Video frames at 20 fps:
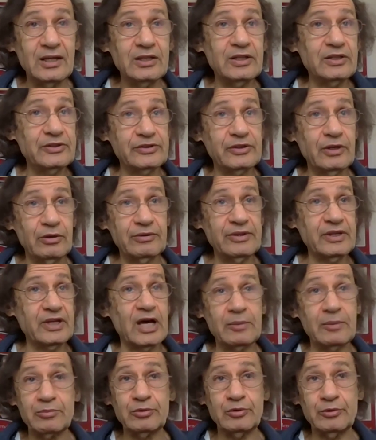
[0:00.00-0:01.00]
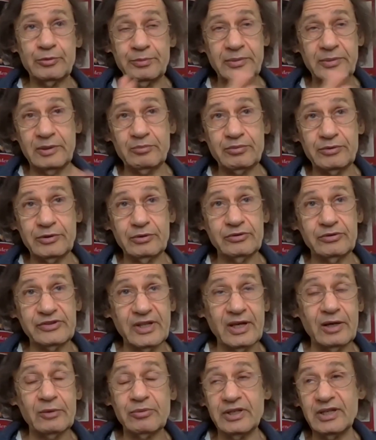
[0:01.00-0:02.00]
So the opera would be produced
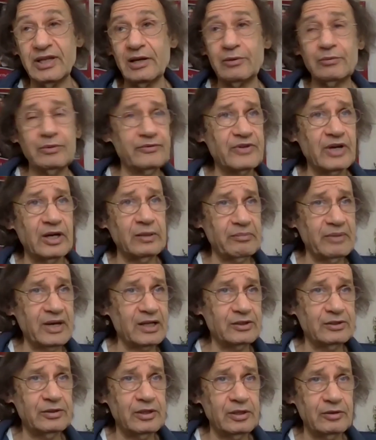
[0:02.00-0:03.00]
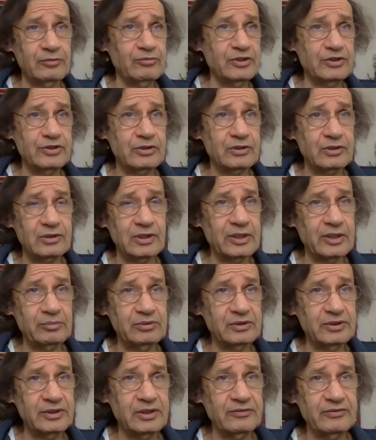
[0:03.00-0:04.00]
that way. Now we've gone back to the original, I
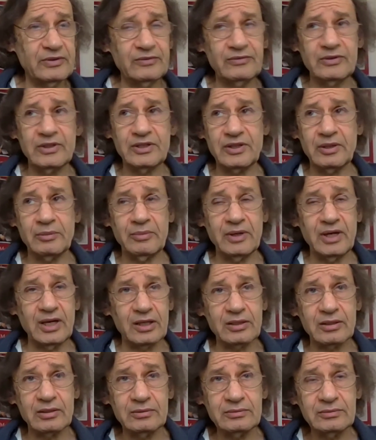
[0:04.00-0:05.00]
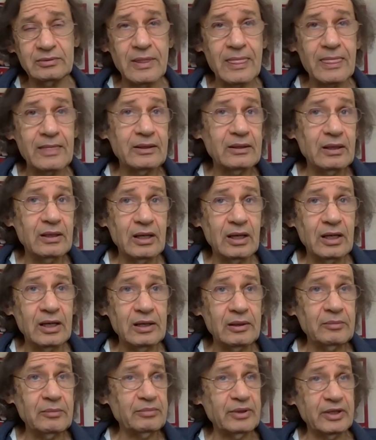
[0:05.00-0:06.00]
believe, even at the Met.
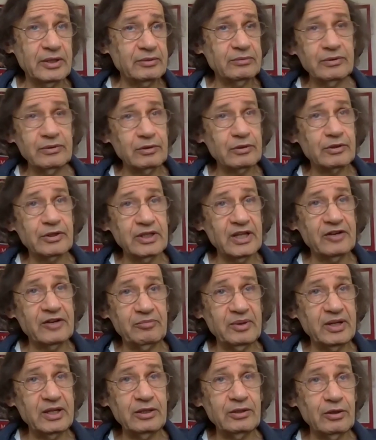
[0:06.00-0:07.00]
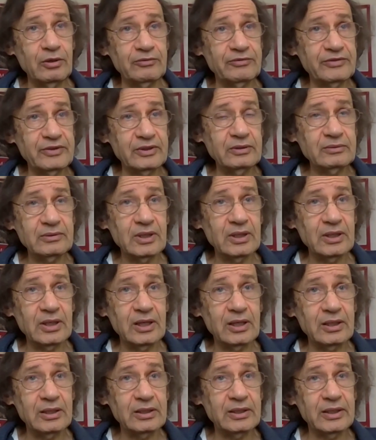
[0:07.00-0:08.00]
But you're going to have Beethoven
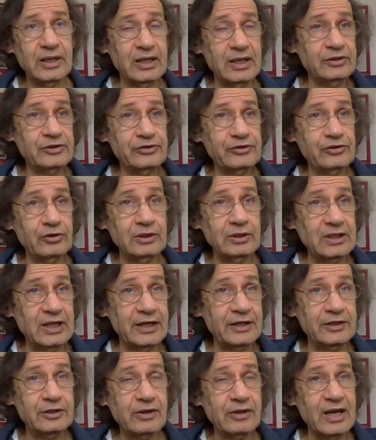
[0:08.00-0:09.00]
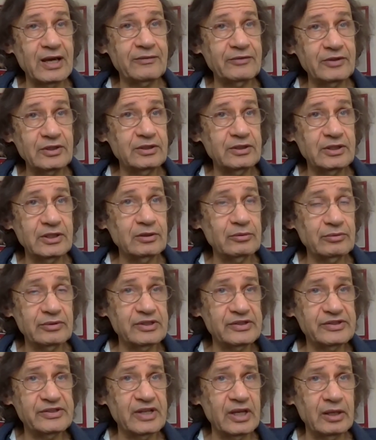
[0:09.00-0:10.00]
and Sonnleithner having to deal with
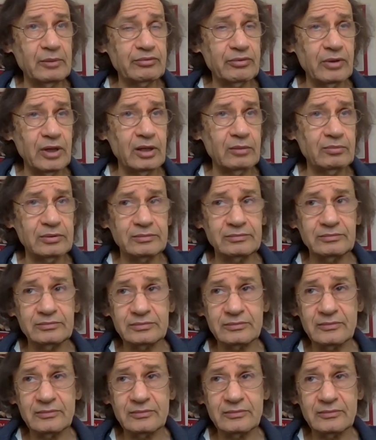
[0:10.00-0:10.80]
the same problem.